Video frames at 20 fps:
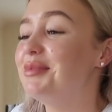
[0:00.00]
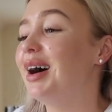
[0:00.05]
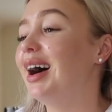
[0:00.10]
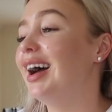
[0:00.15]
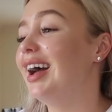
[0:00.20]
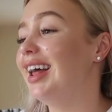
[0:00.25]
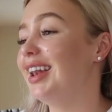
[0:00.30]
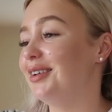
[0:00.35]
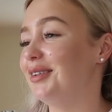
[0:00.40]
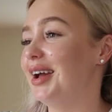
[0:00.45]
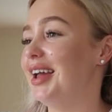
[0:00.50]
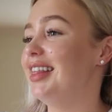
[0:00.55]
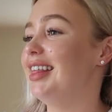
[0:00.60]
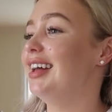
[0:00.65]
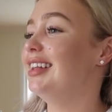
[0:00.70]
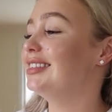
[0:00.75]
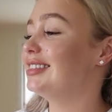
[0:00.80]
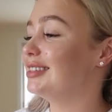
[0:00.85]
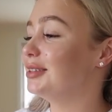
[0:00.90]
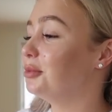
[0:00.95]
But anyway,
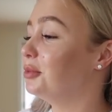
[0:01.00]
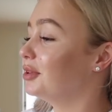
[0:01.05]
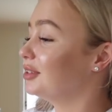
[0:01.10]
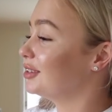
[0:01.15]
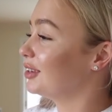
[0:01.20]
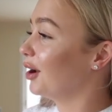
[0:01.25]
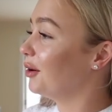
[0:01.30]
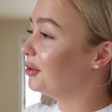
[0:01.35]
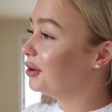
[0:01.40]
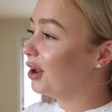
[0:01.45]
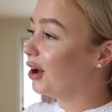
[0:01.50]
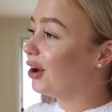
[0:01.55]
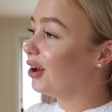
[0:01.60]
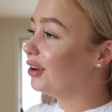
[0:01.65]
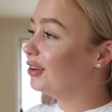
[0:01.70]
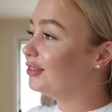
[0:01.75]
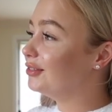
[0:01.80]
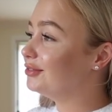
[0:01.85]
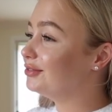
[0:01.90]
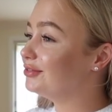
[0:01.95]
that's what's going
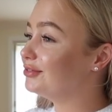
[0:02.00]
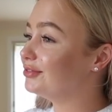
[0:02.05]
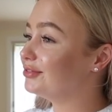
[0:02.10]
on.